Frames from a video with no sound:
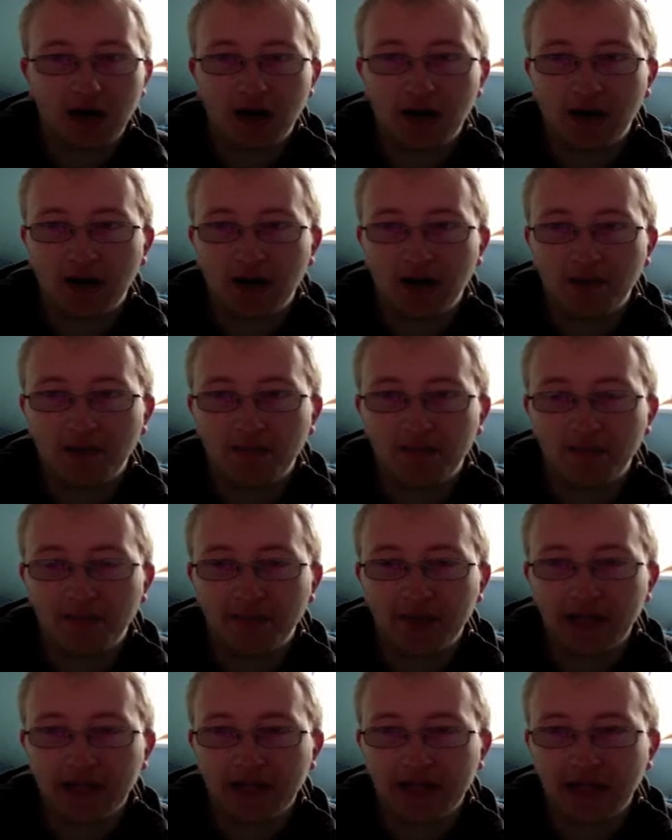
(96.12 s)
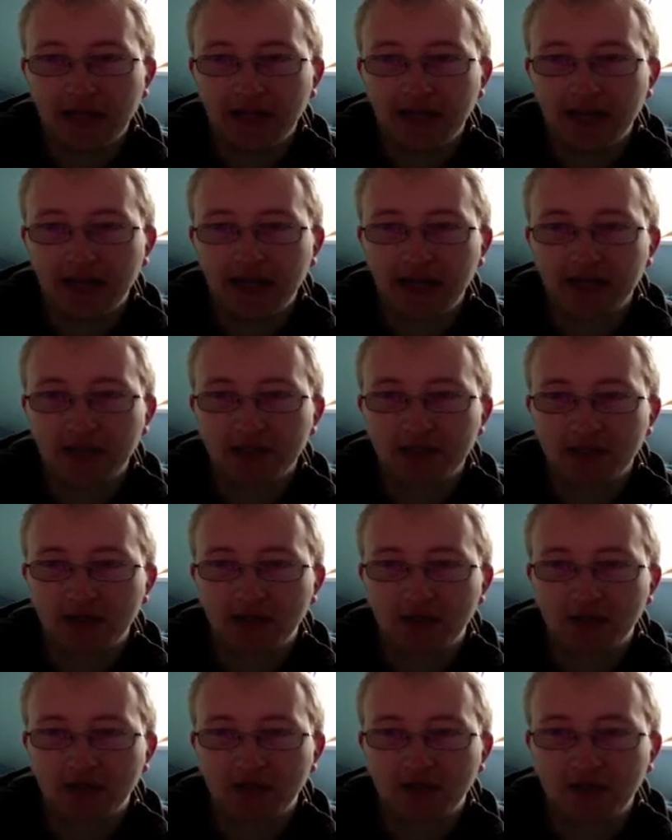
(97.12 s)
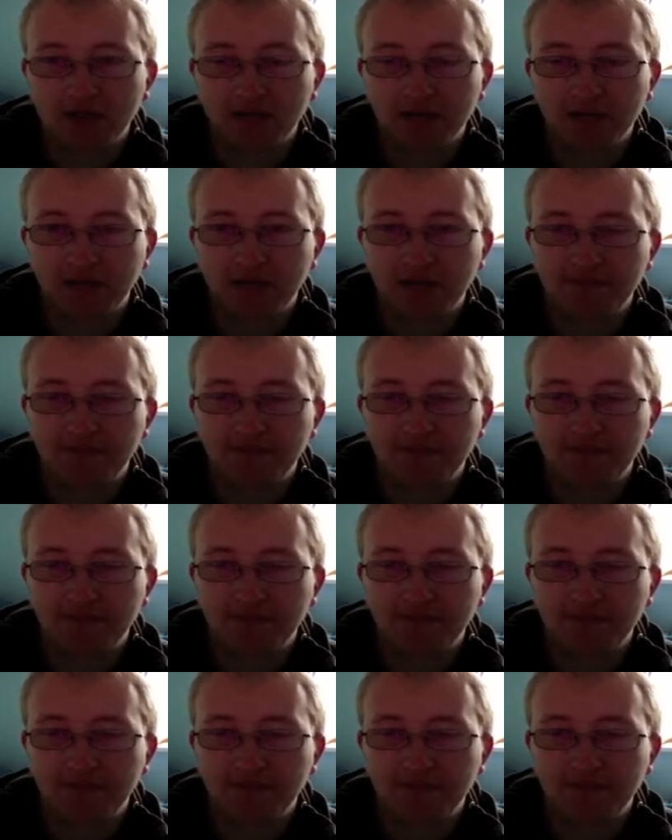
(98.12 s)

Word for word: um, PDAnet on